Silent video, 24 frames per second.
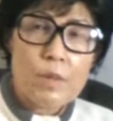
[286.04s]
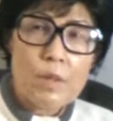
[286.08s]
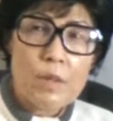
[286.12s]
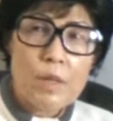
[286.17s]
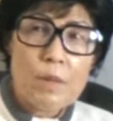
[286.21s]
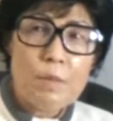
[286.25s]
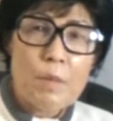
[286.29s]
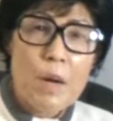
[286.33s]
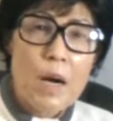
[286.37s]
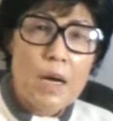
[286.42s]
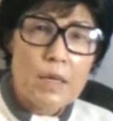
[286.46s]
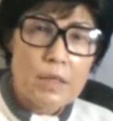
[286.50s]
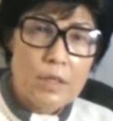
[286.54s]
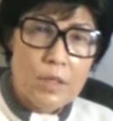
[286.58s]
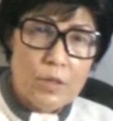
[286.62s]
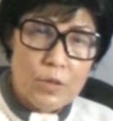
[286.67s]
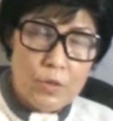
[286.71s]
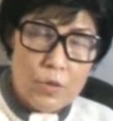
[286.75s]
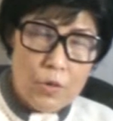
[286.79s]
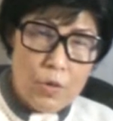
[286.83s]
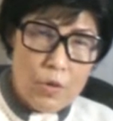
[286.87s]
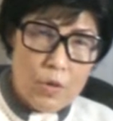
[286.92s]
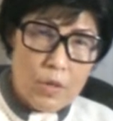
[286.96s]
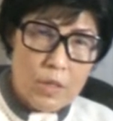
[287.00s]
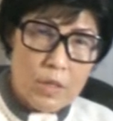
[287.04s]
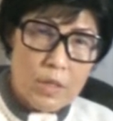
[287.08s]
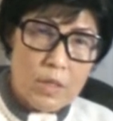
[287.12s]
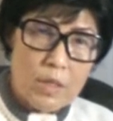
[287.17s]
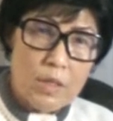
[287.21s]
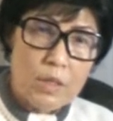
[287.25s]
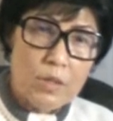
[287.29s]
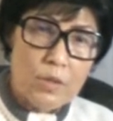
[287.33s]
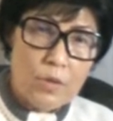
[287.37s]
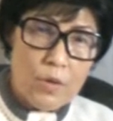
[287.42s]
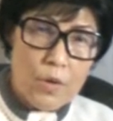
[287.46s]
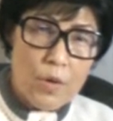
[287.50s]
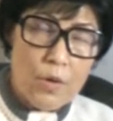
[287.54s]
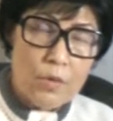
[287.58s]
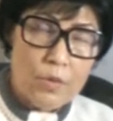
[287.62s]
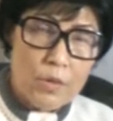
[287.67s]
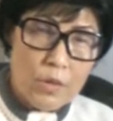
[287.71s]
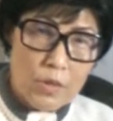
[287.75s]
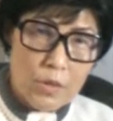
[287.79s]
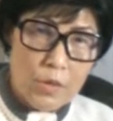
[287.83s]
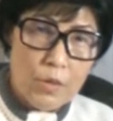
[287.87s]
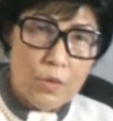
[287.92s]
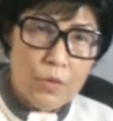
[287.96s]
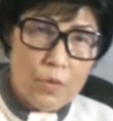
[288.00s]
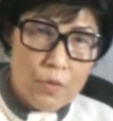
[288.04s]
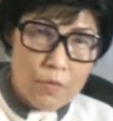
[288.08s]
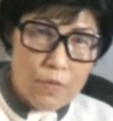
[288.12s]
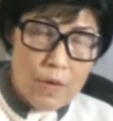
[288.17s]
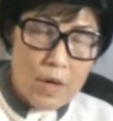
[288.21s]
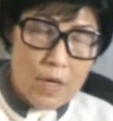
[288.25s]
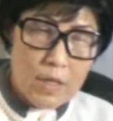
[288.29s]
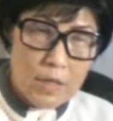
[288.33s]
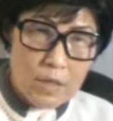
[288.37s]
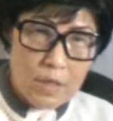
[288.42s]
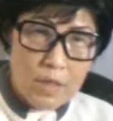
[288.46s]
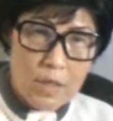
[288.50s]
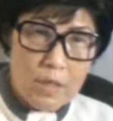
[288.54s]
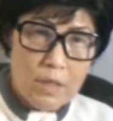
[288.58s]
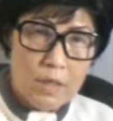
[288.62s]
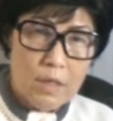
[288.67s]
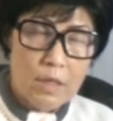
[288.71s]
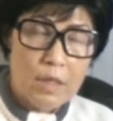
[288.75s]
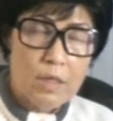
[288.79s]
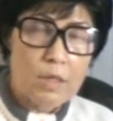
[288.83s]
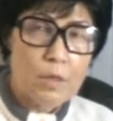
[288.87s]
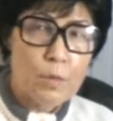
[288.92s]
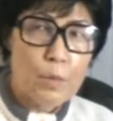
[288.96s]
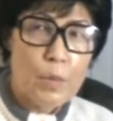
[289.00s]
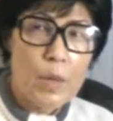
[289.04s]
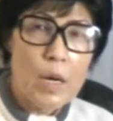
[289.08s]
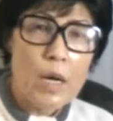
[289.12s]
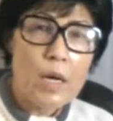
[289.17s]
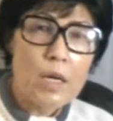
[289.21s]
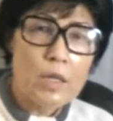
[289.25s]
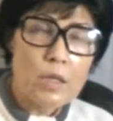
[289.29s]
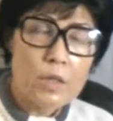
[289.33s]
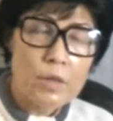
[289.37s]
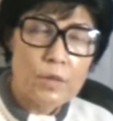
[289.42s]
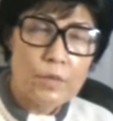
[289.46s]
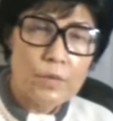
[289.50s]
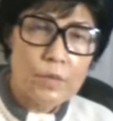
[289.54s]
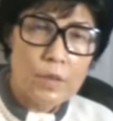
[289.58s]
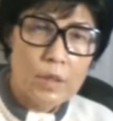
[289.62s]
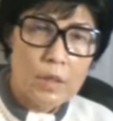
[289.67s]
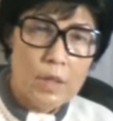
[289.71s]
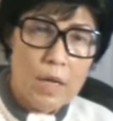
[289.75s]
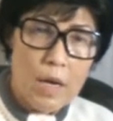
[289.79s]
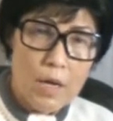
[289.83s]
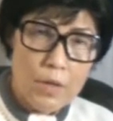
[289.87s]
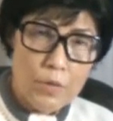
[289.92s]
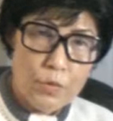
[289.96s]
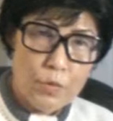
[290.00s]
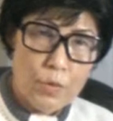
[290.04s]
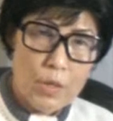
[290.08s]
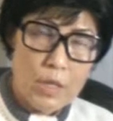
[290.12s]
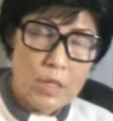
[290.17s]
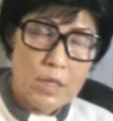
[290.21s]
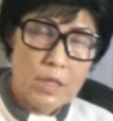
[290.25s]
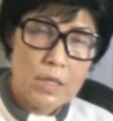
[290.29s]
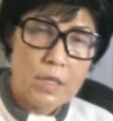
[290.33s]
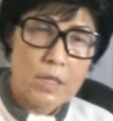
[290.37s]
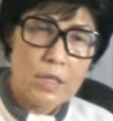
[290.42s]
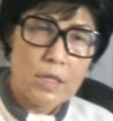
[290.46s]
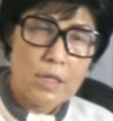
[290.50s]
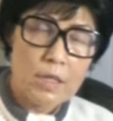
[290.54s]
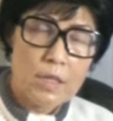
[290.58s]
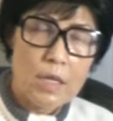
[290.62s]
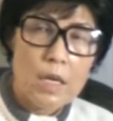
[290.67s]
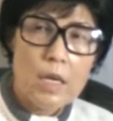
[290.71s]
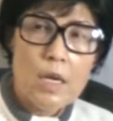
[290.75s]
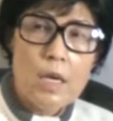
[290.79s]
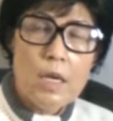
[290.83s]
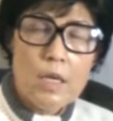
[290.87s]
among the joint is called synovitis. It's part of the arthritis.